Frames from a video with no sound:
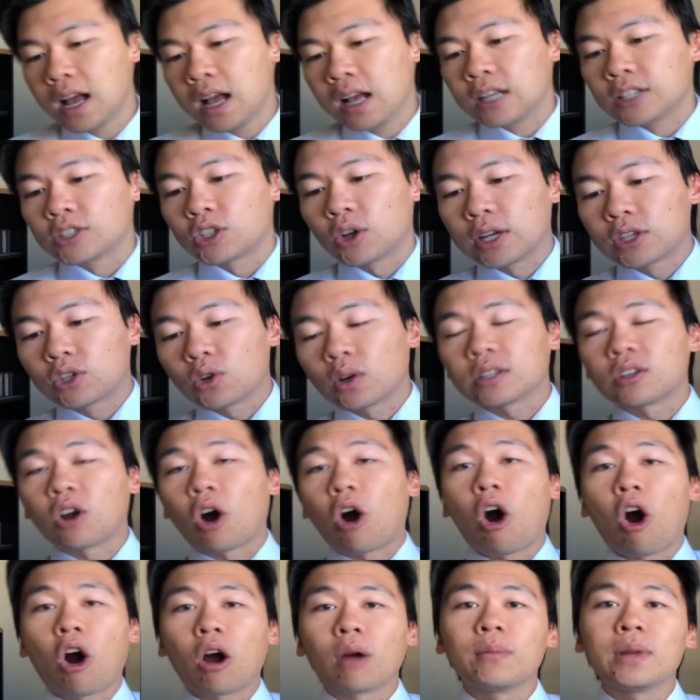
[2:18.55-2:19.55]
so he joined the
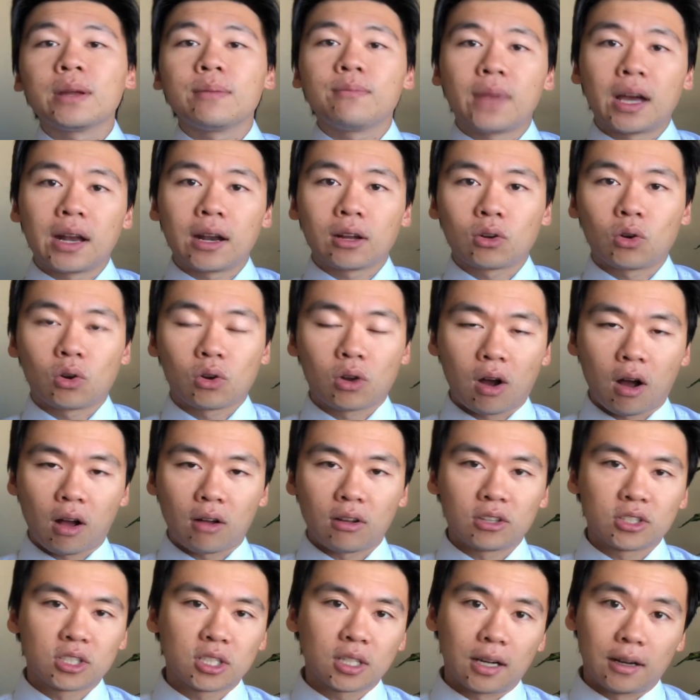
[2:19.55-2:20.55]
Army Medical
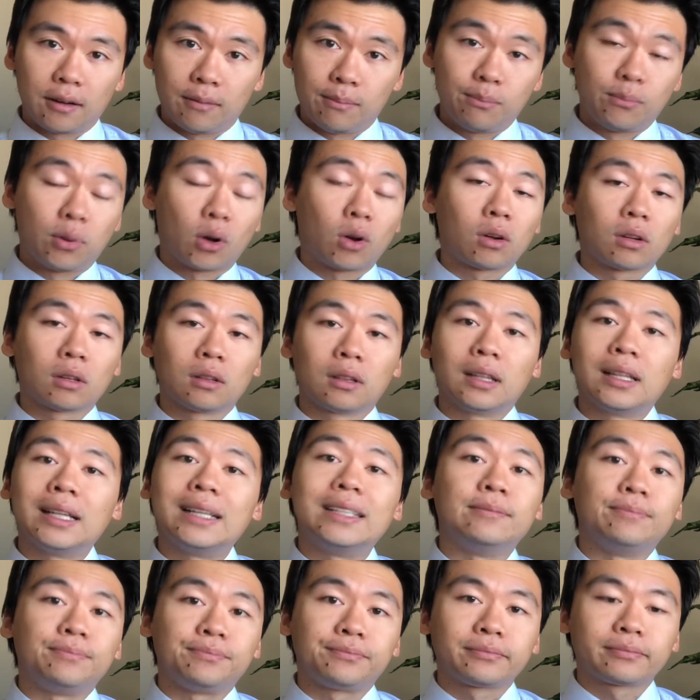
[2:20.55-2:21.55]
College of
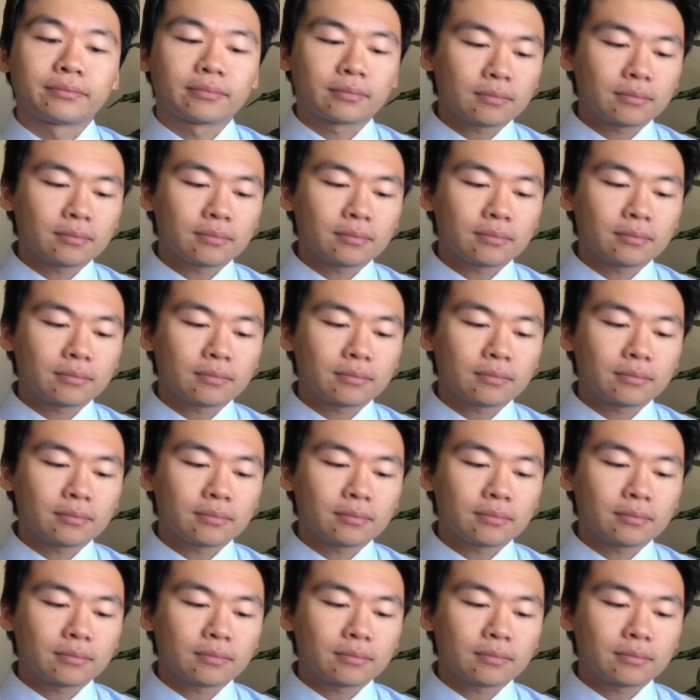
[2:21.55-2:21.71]
Berlin.